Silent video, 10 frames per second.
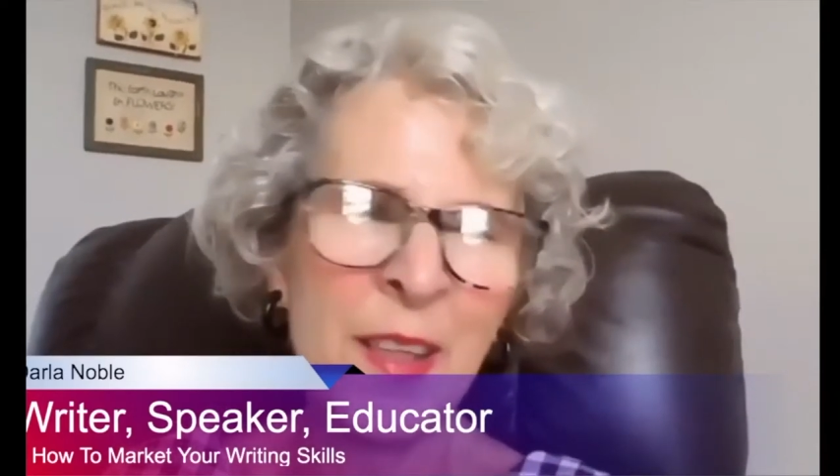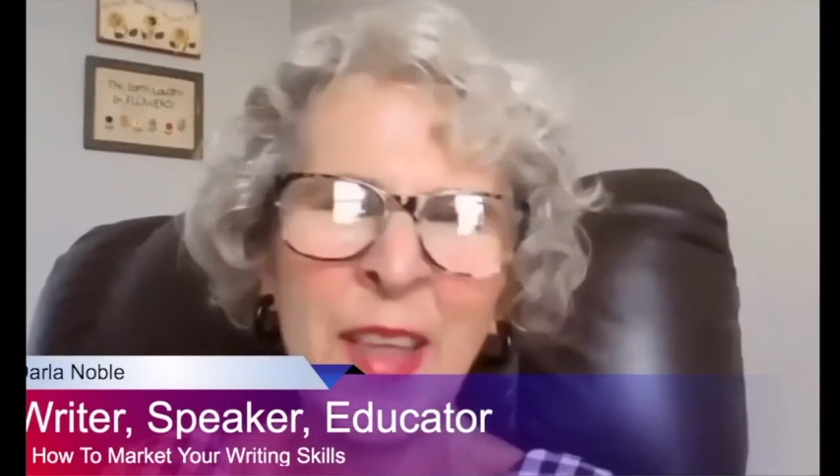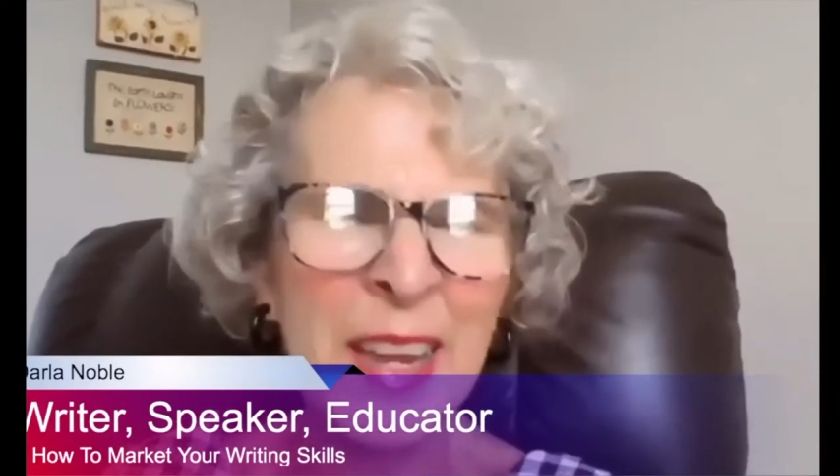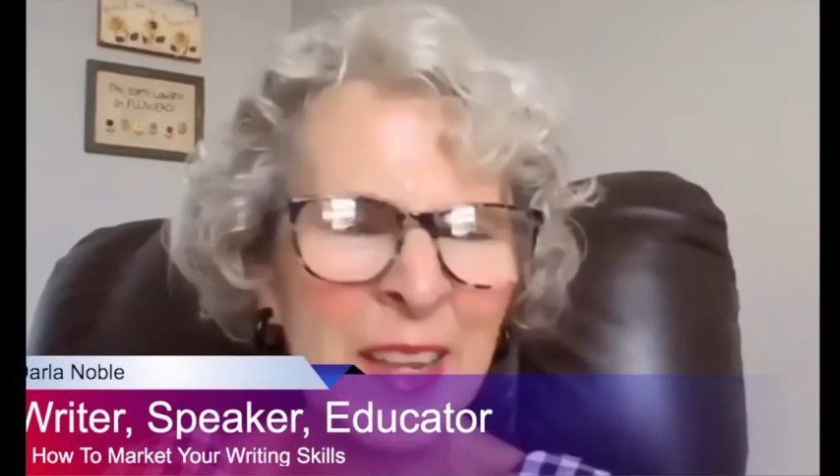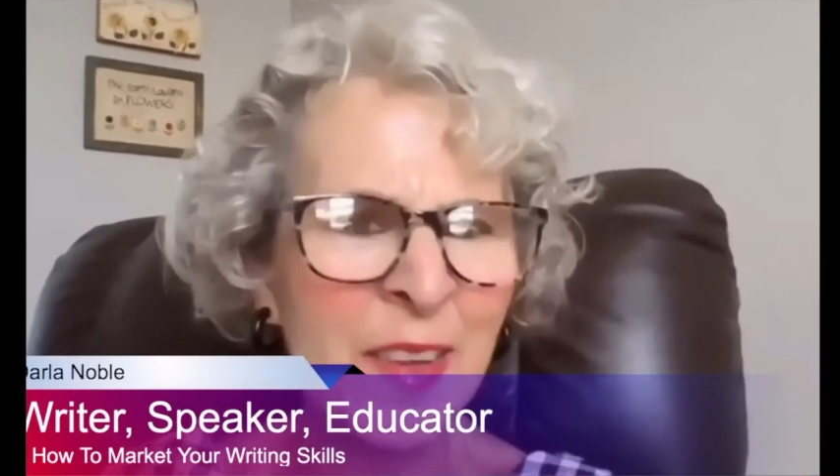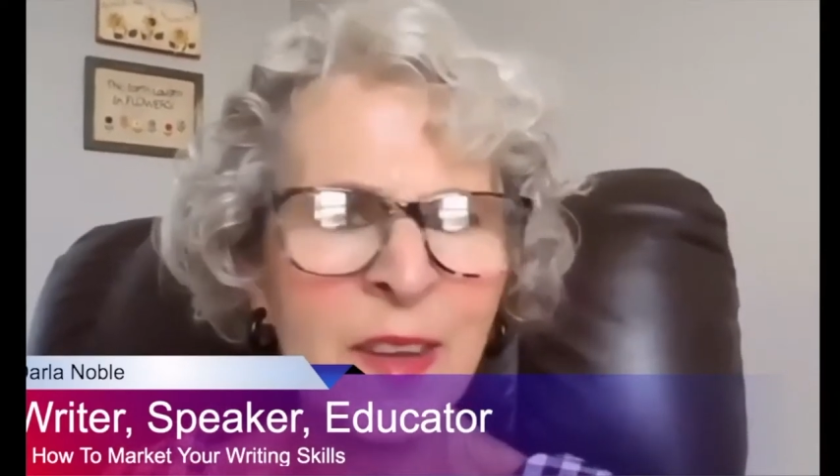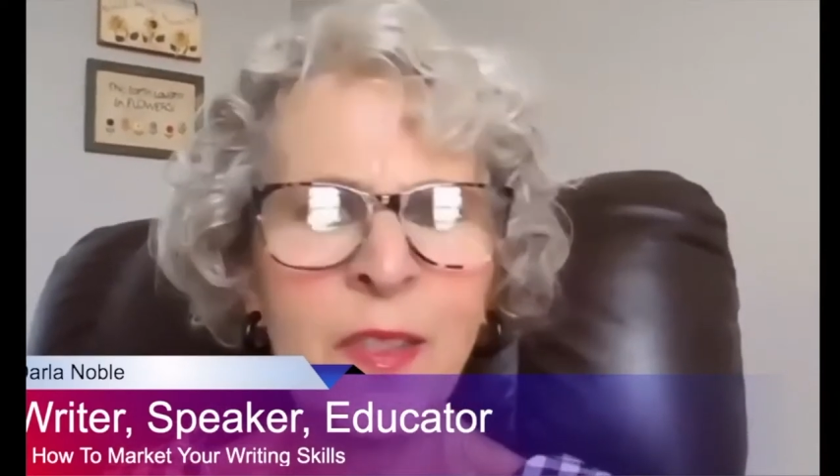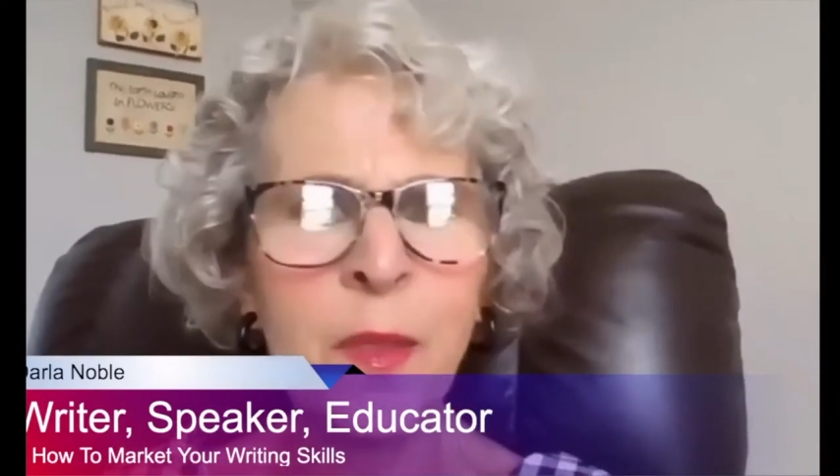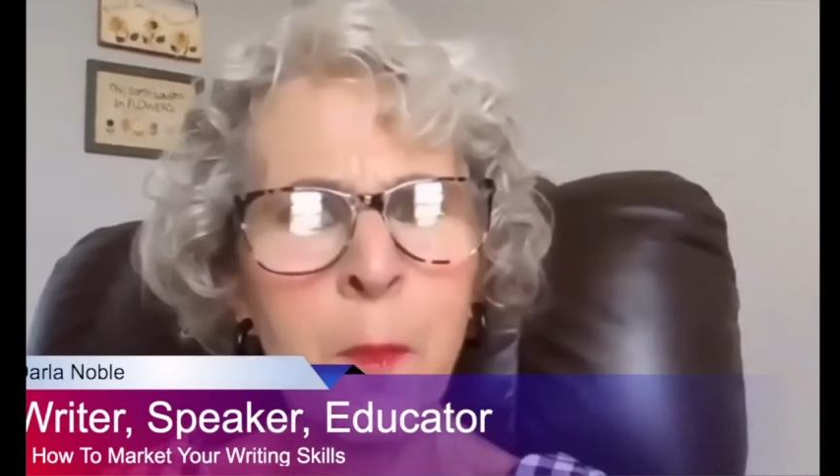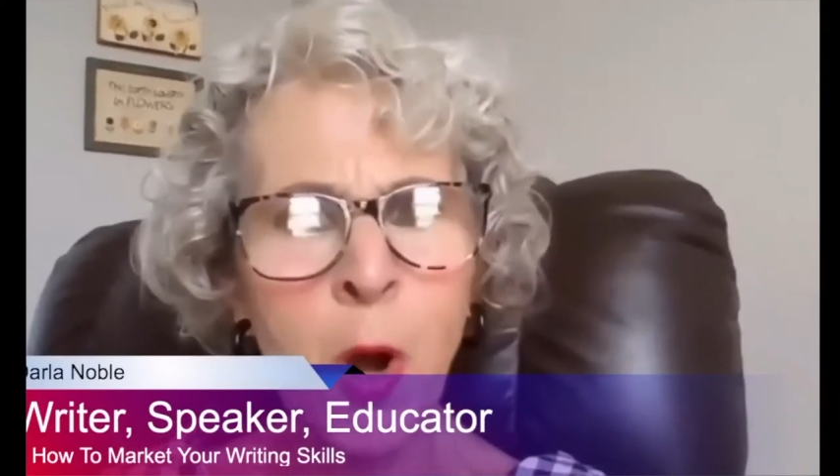and that gets
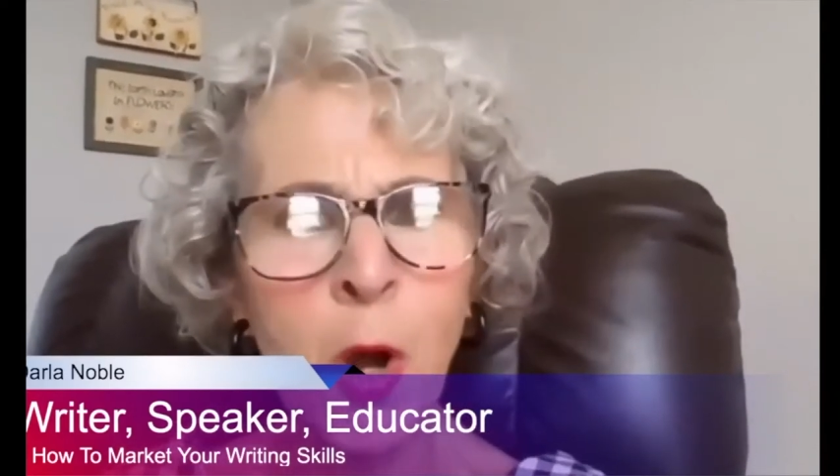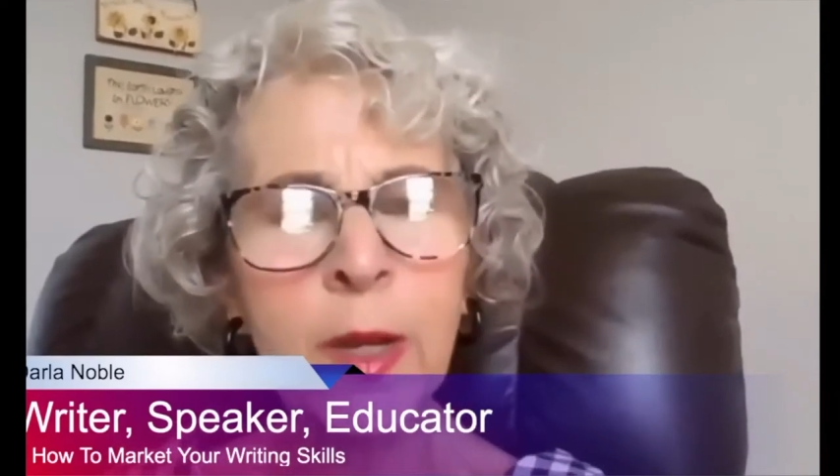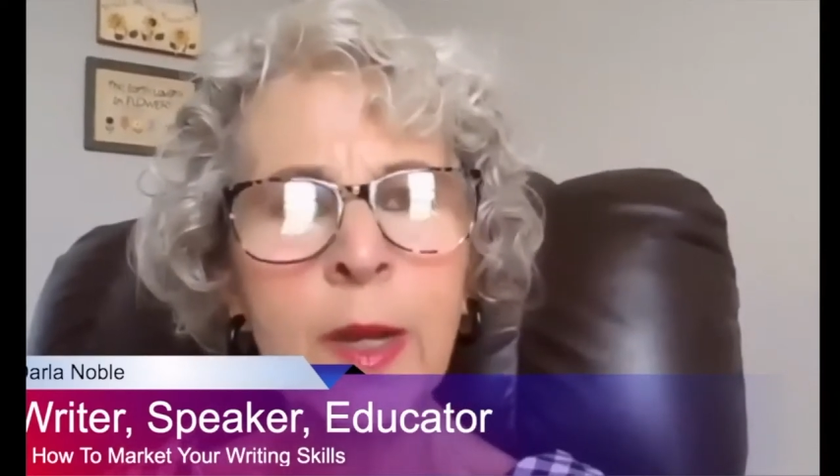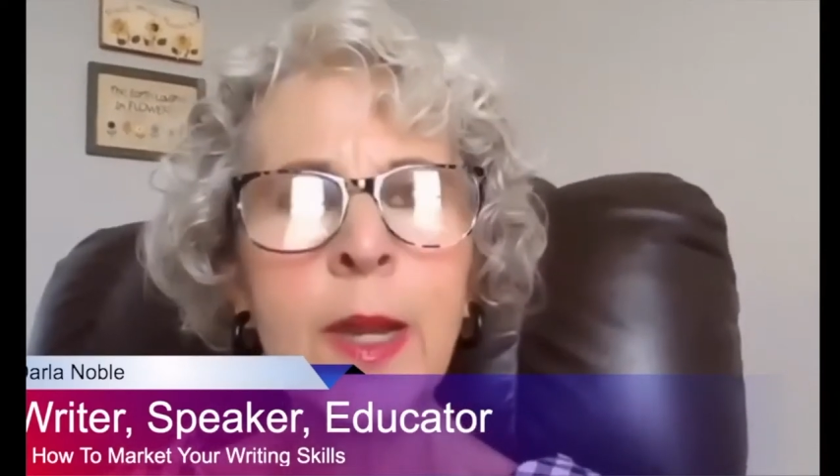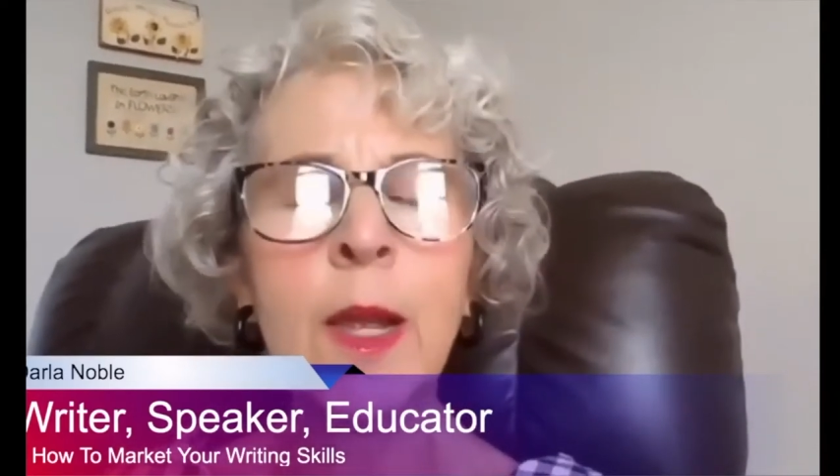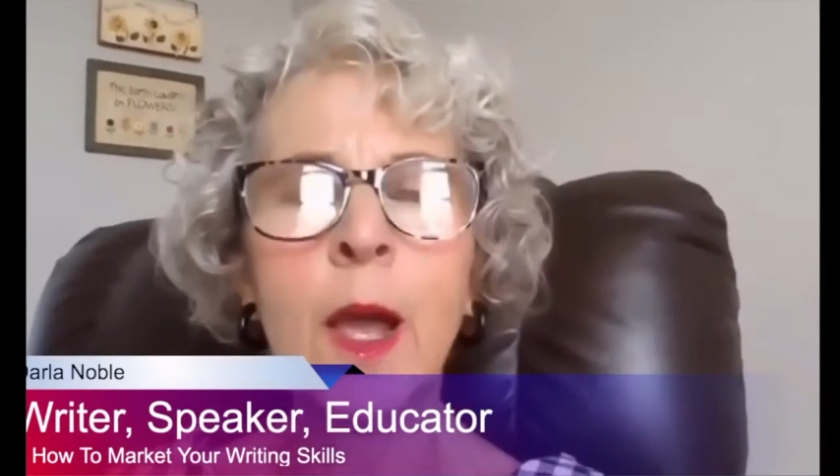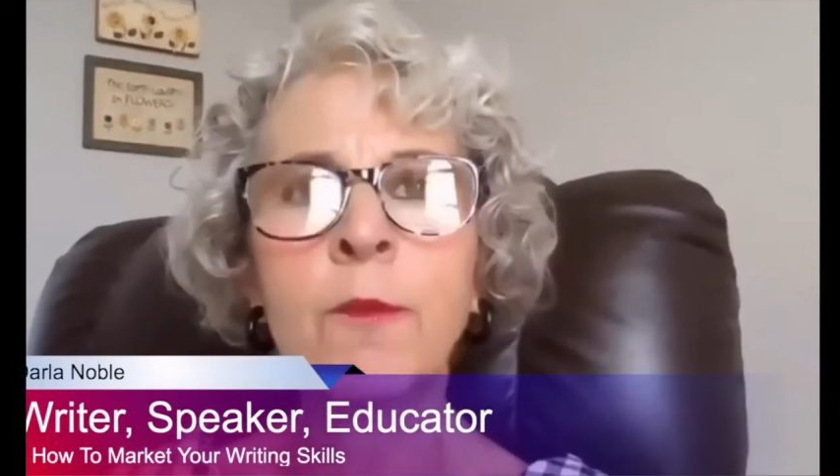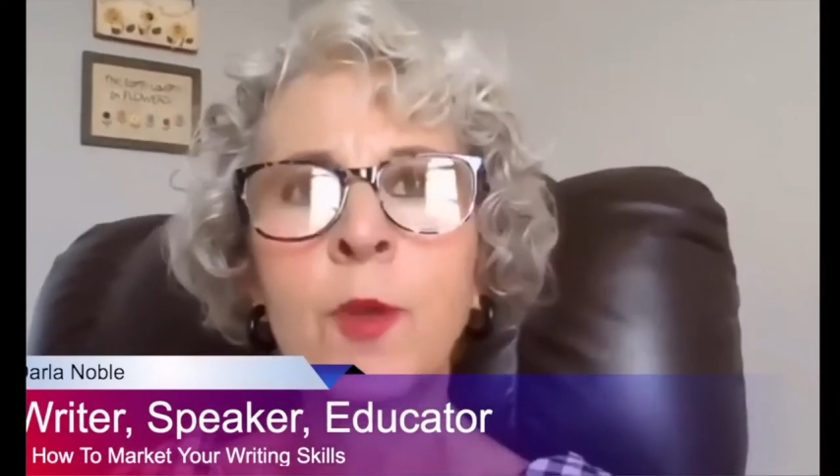into the marketing of your